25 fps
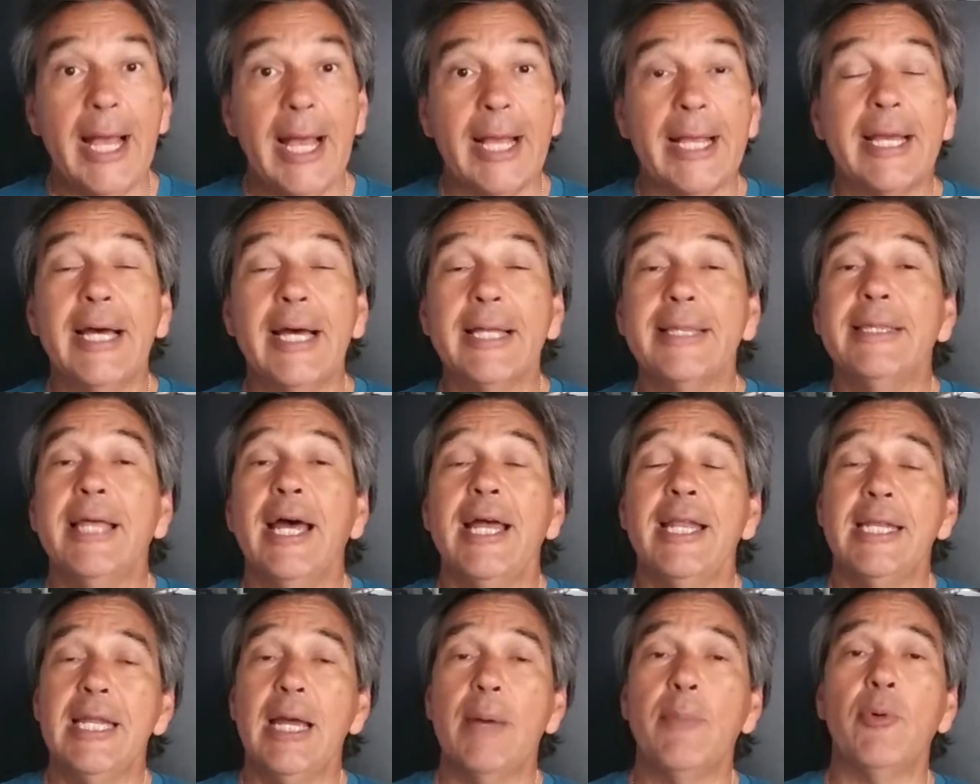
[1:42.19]
Cut
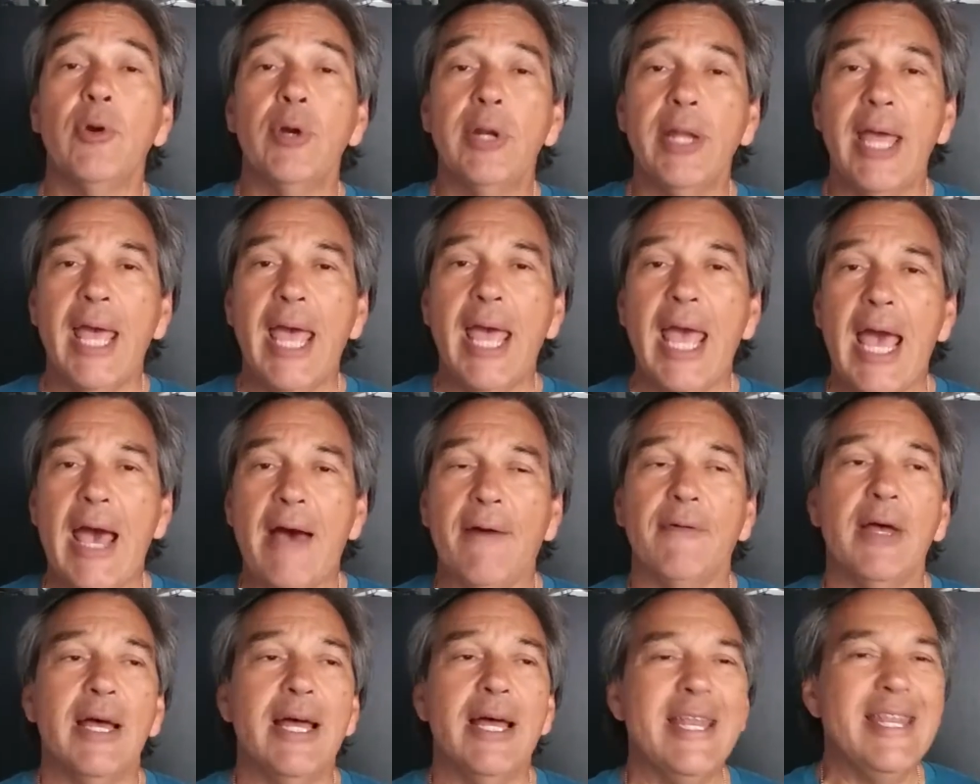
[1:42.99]
that number in
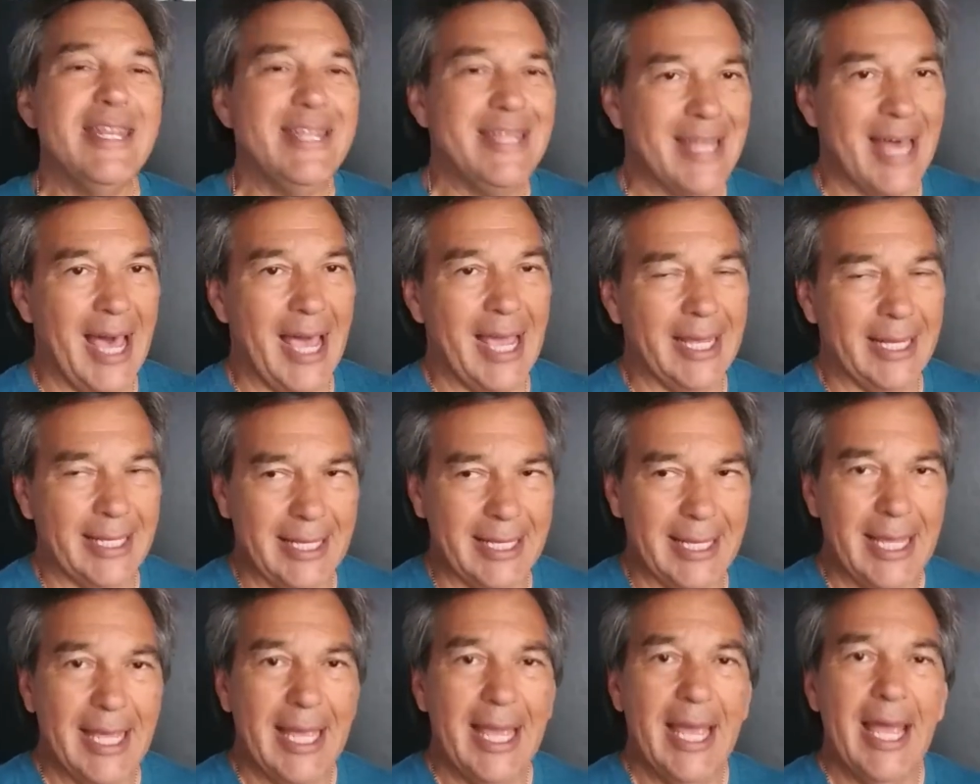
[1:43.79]
half, 90.